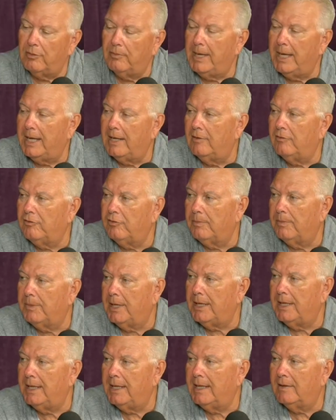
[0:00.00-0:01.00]
manager
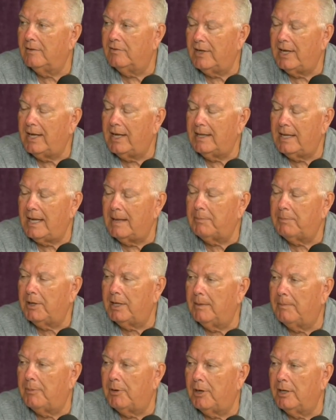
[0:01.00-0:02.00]
button heads that
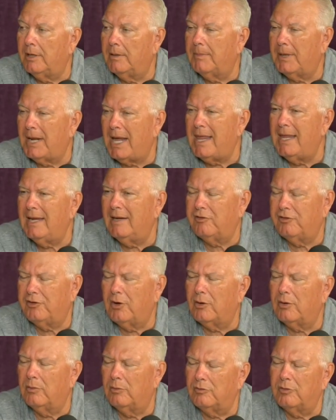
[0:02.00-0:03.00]
played a part in, but I think
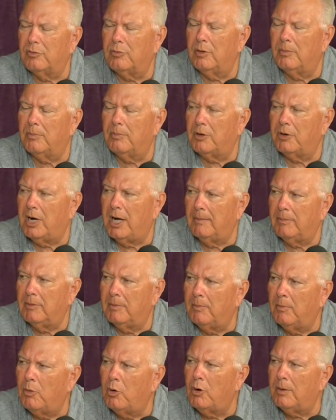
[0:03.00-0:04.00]
Soto was a real
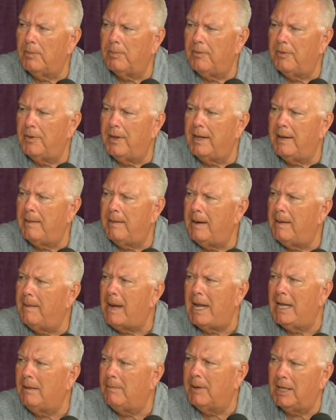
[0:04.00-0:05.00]
problem more than
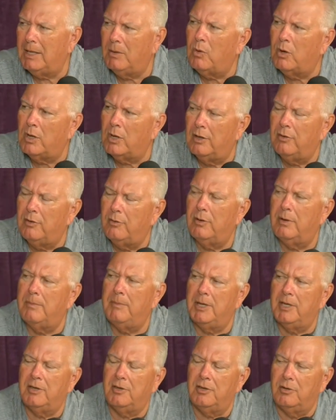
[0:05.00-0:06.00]
anybody wanted to
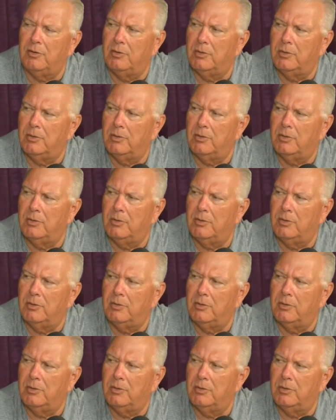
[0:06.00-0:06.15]
admit to.